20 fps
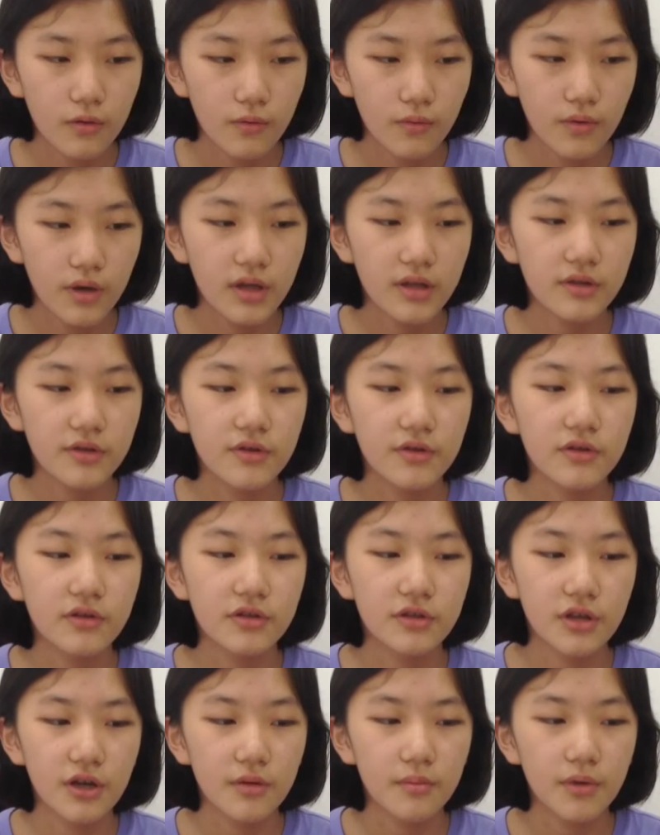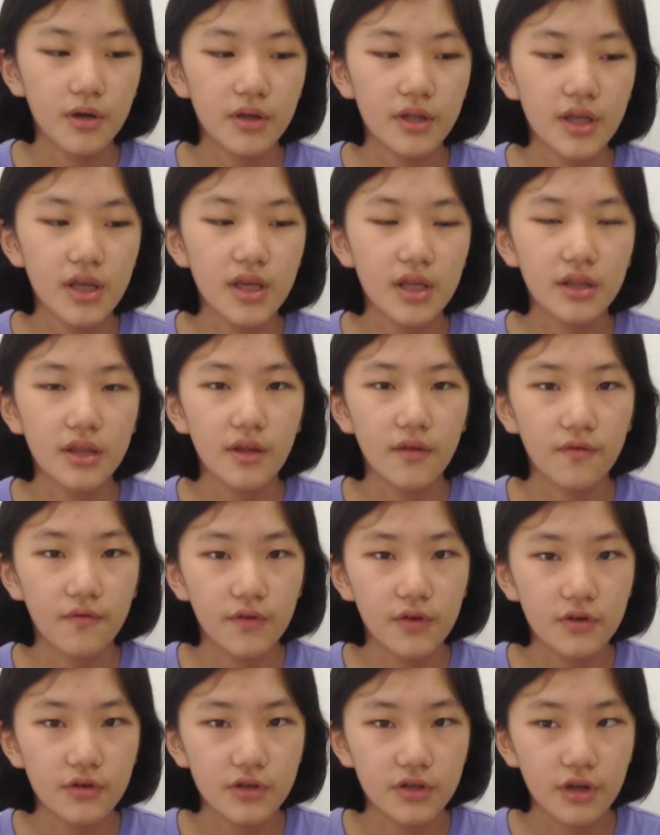went to Germany in the
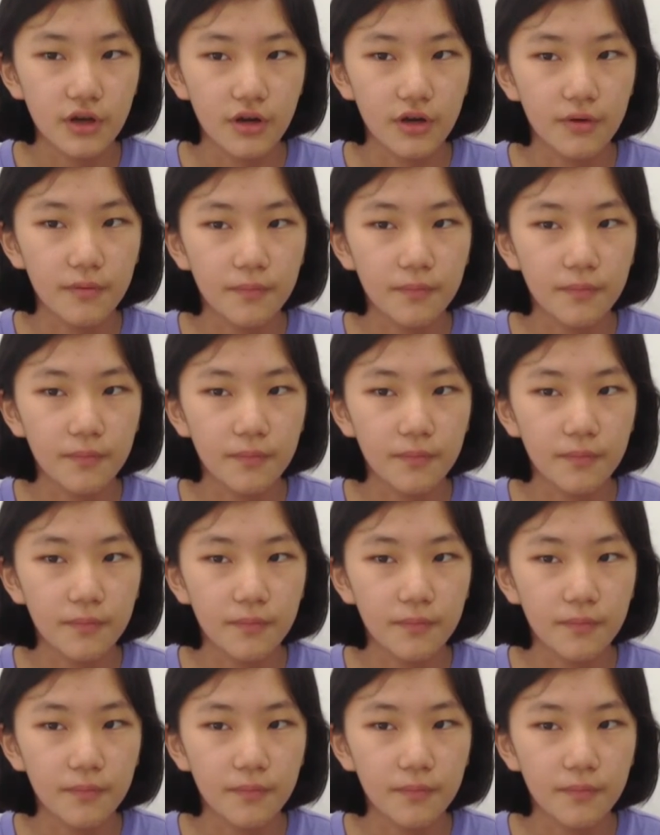future.